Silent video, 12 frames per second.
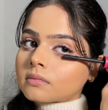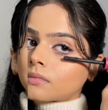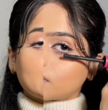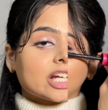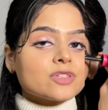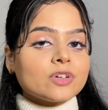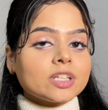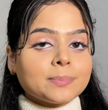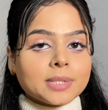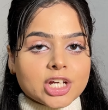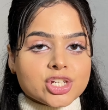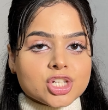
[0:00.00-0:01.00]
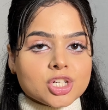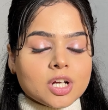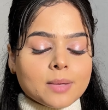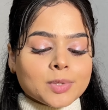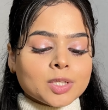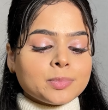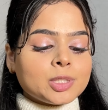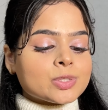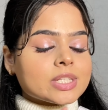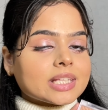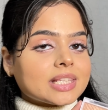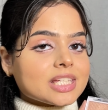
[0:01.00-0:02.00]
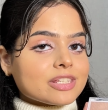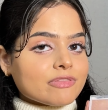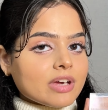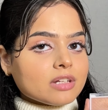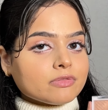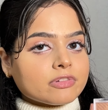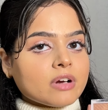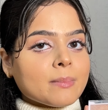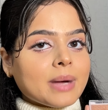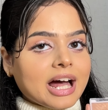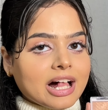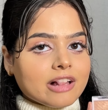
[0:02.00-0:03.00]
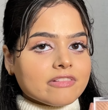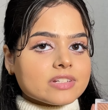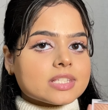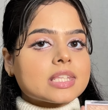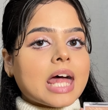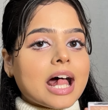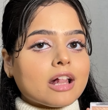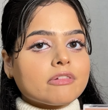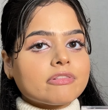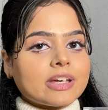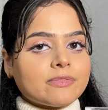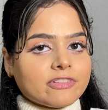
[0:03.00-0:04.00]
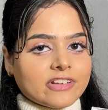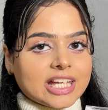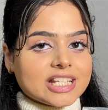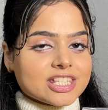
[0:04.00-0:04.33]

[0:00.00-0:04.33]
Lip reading: Next for the blusher, I'm going to be using this one from e.l.f. It's the e.l.f. Face